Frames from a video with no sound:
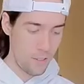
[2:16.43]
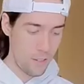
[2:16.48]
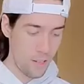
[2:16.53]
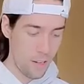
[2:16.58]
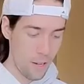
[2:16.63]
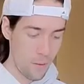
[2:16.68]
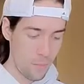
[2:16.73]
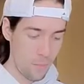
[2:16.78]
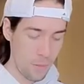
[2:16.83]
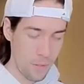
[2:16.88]

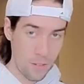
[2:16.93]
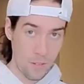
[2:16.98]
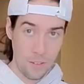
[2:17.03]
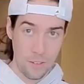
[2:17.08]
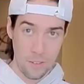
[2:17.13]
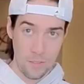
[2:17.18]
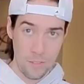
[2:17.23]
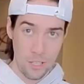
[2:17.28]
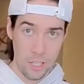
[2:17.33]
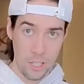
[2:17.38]
cup
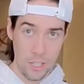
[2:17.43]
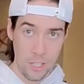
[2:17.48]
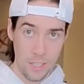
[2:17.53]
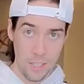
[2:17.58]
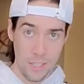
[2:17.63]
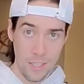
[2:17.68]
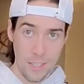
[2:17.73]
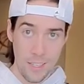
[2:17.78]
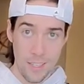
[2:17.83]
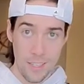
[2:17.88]
of chia
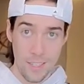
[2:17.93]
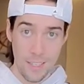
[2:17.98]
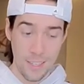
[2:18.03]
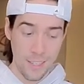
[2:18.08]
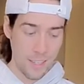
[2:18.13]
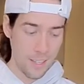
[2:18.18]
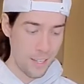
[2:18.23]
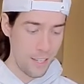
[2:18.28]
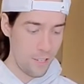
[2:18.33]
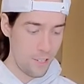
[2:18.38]
seeds
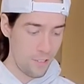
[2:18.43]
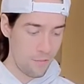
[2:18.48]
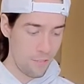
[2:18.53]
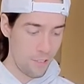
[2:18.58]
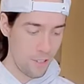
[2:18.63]
in each of